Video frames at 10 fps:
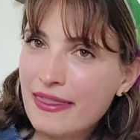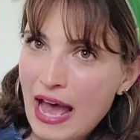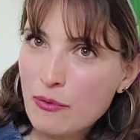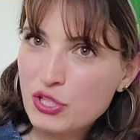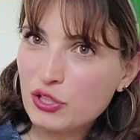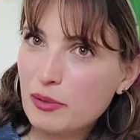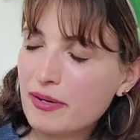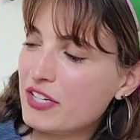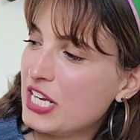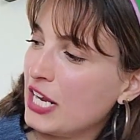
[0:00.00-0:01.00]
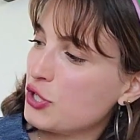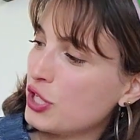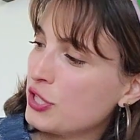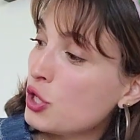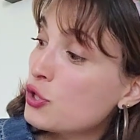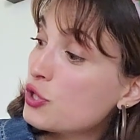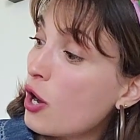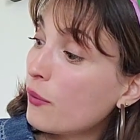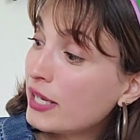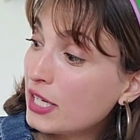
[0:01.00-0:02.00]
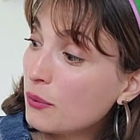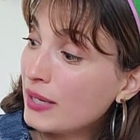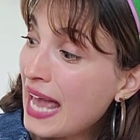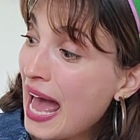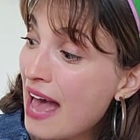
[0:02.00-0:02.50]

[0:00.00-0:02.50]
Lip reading: that was a little bit of a tangent. So here we